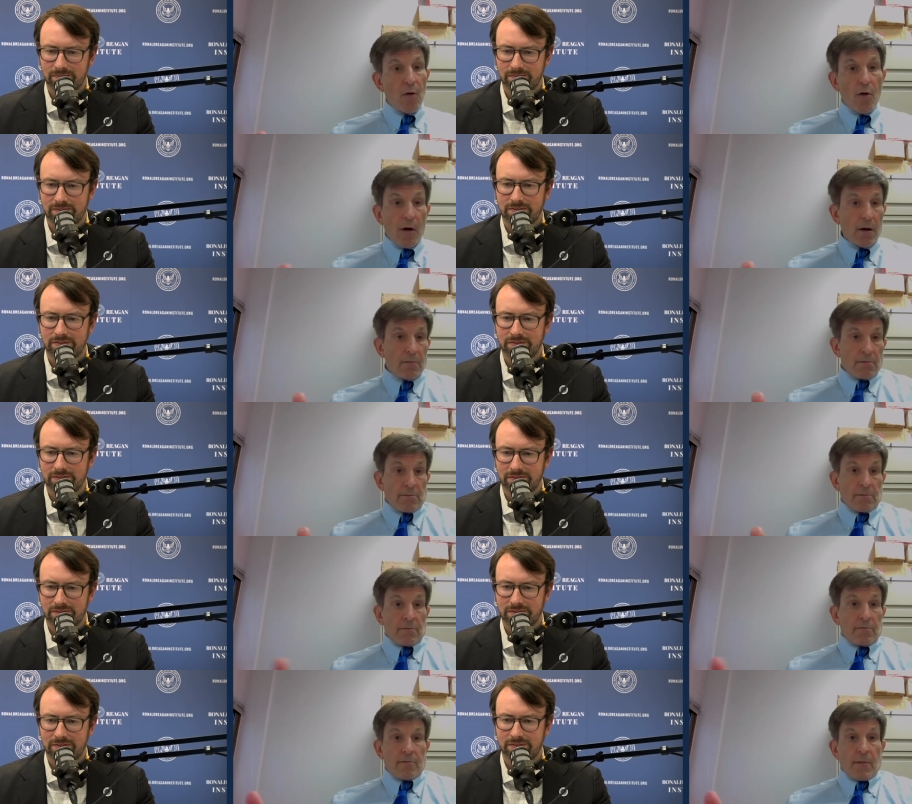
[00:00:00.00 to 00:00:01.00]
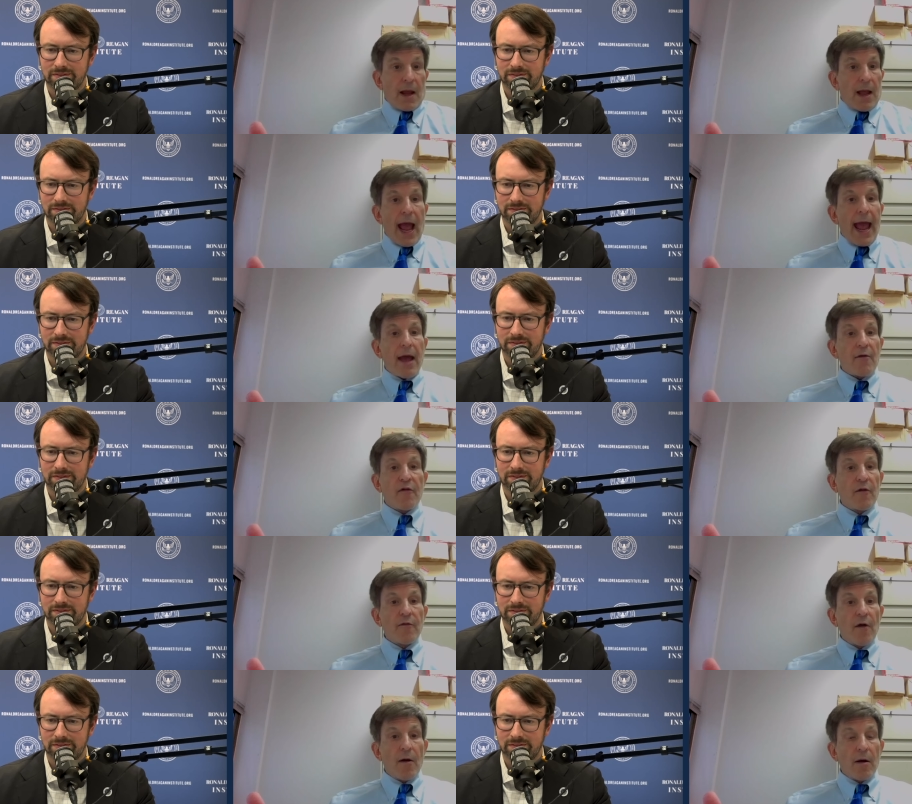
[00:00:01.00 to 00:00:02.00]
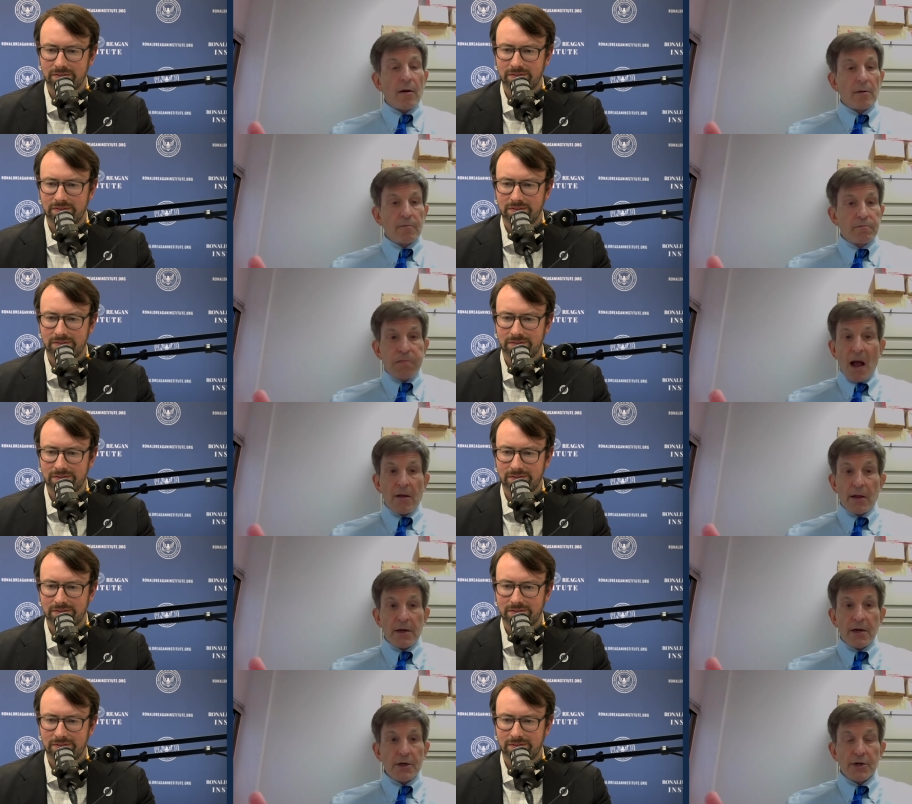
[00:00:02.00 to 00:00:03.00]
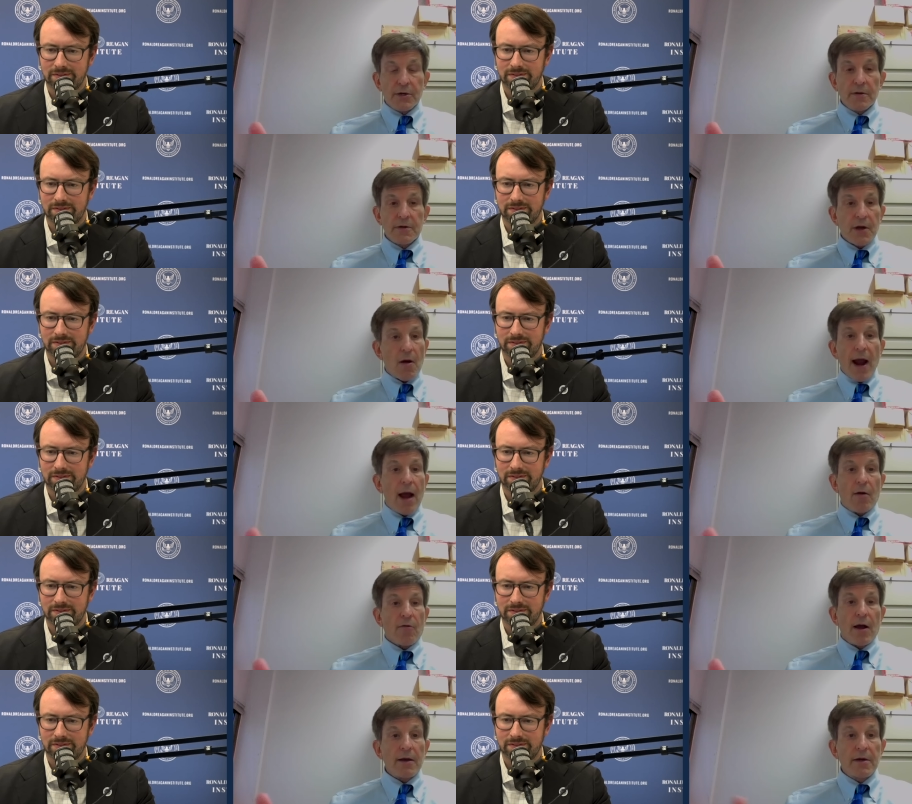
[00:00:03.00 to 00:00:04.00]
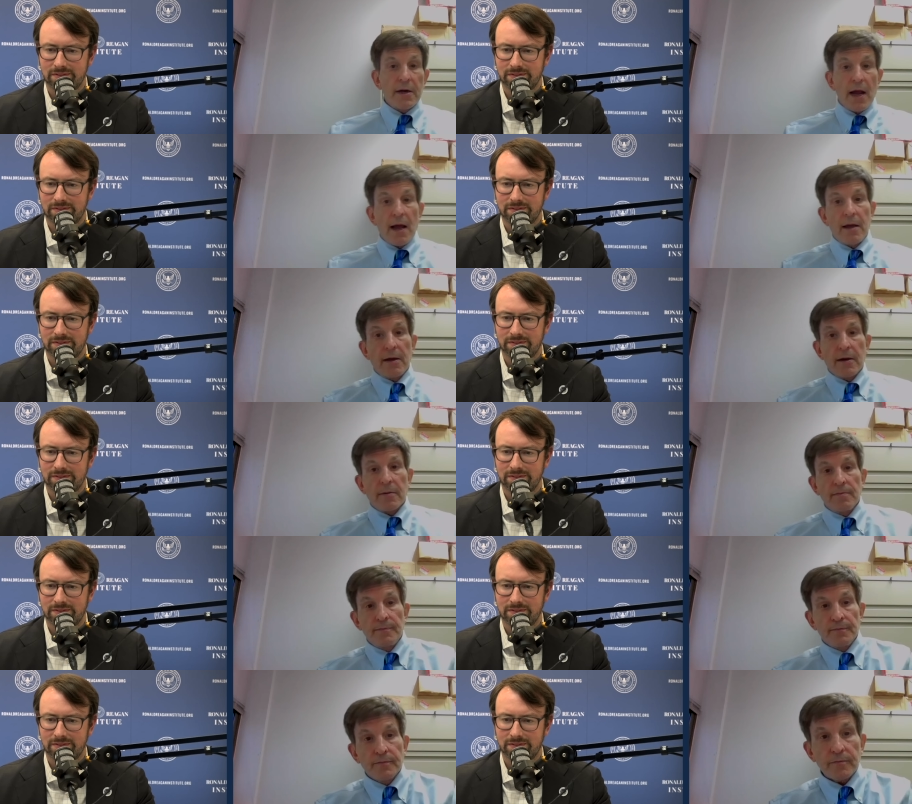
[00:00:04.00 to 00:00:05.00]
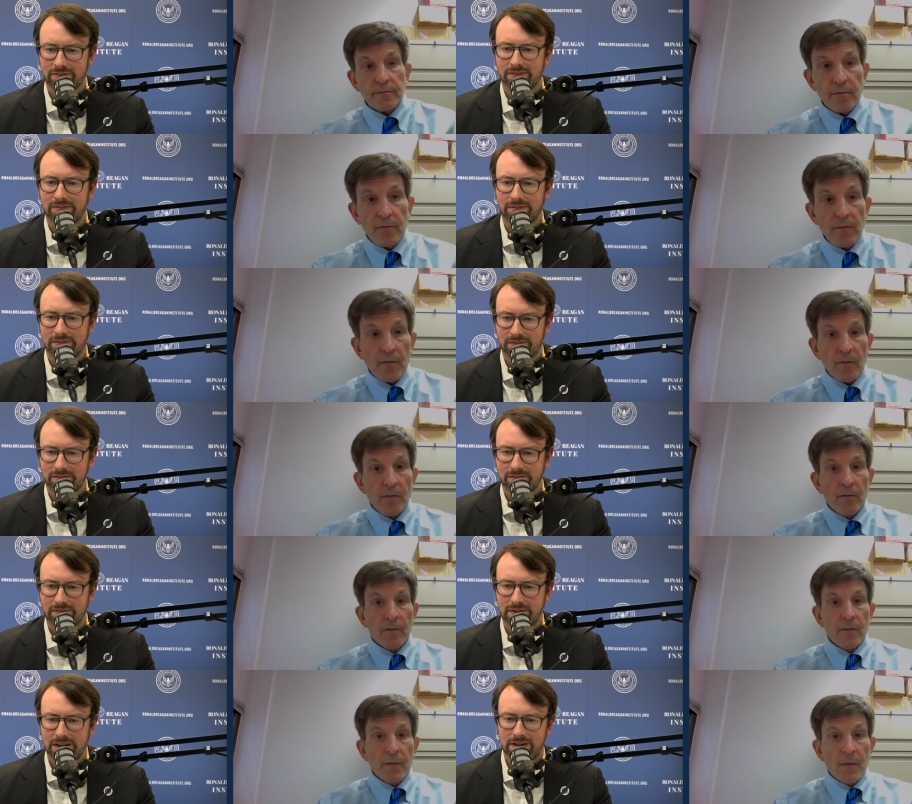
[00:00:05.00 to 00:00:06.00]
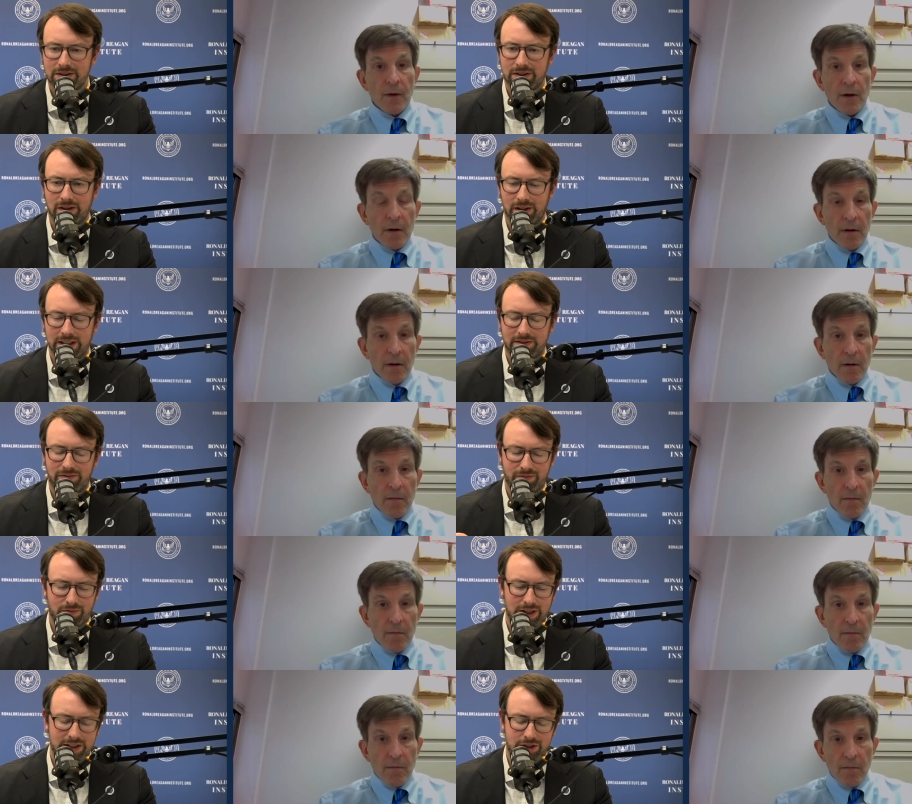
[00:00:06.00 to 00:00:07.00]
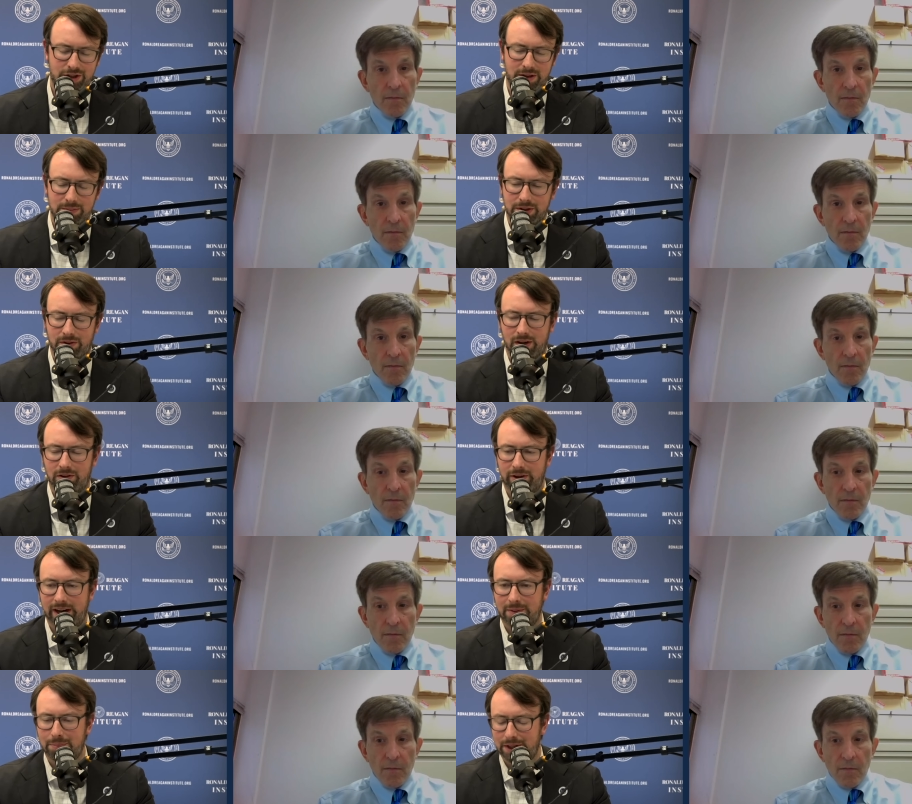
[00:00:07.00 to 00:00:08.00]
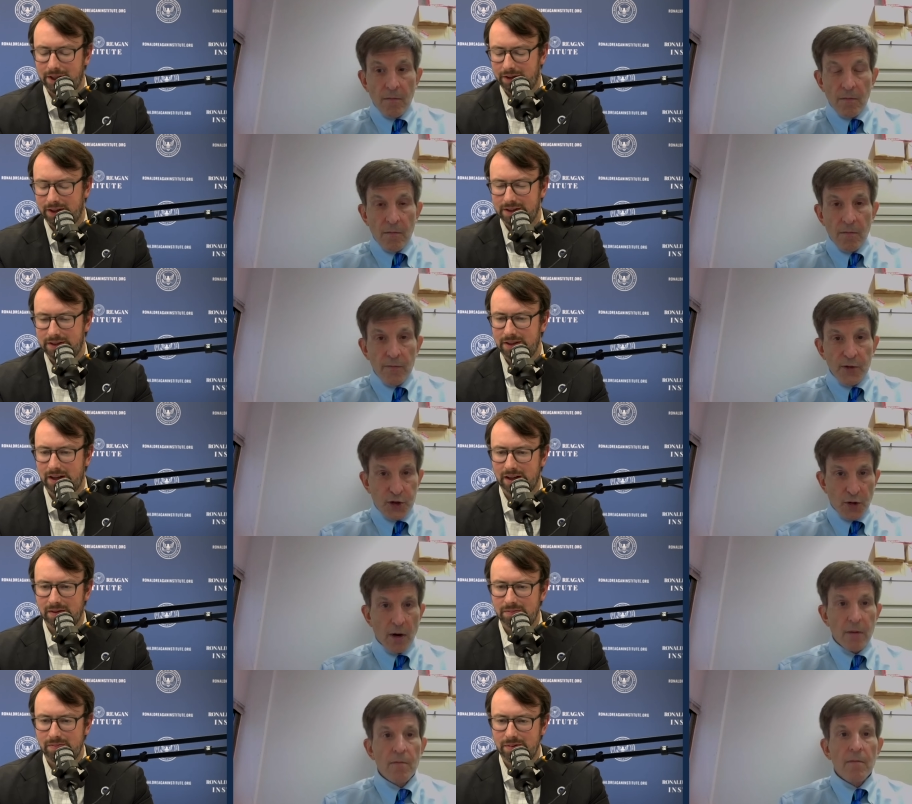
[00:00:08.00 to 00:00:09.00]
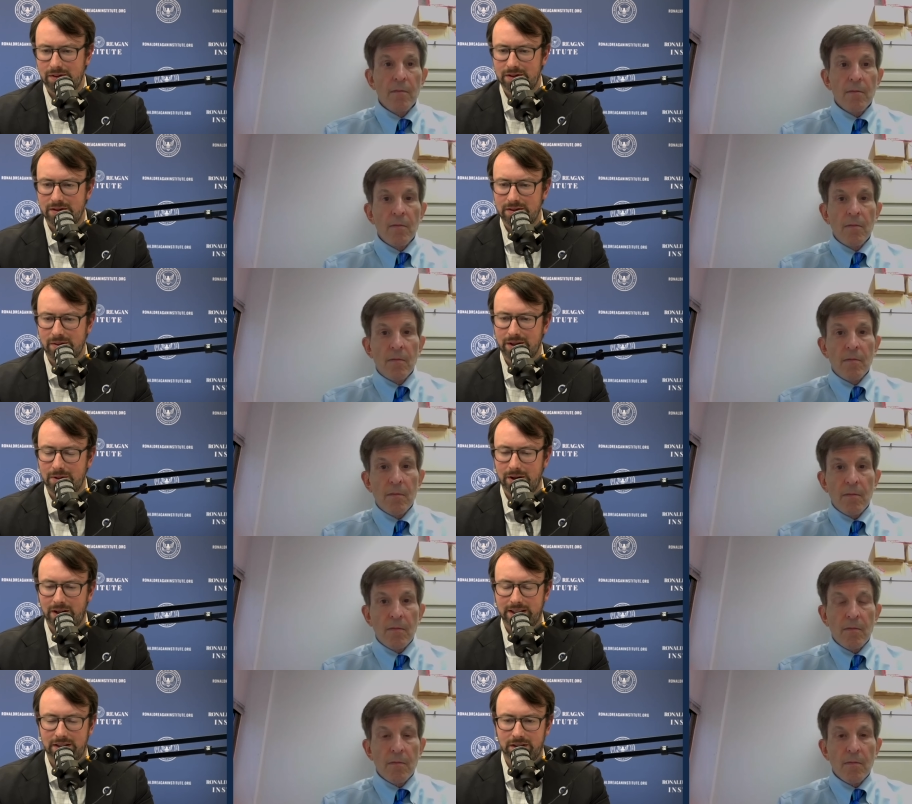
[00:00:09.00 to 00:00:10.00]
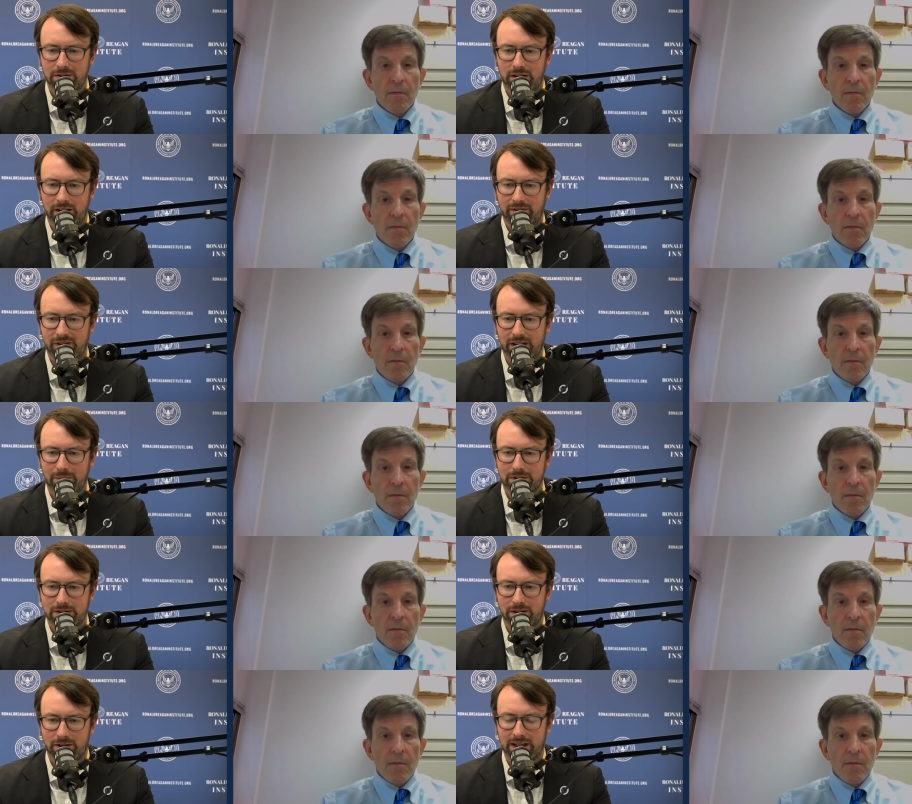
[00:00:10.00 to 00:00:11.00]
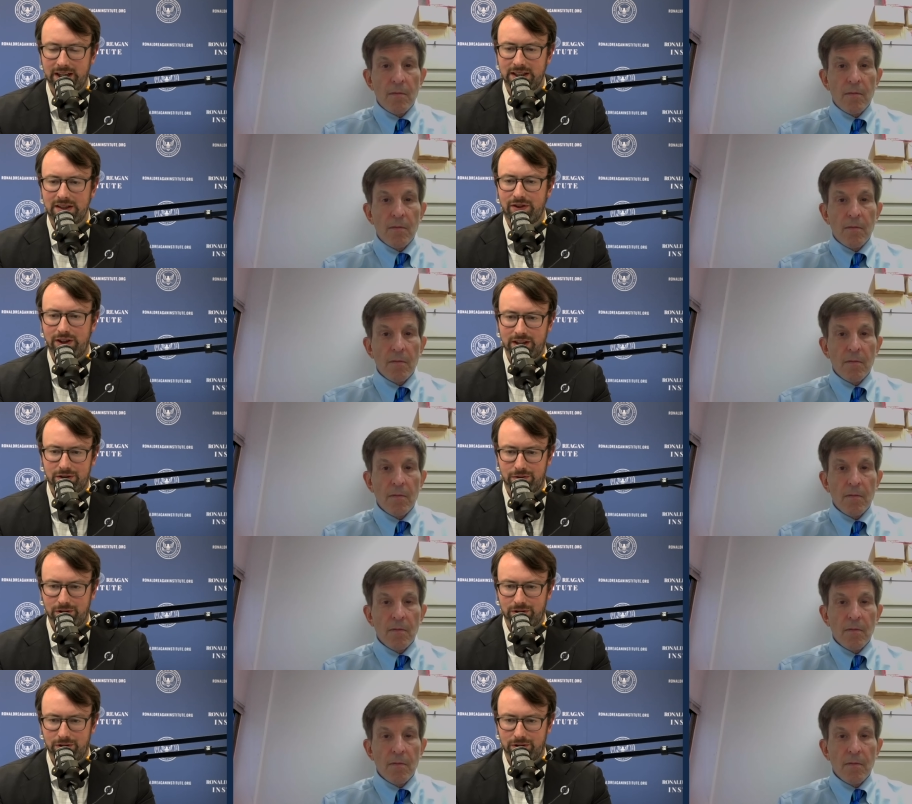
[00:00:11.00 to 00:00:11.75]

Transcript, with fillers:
Speaker 1: or half of our politicians are outright denying it.
Speaker 2: So let's jump to our wrap here. It's sure. Something we like to do on every episode, a Hints for History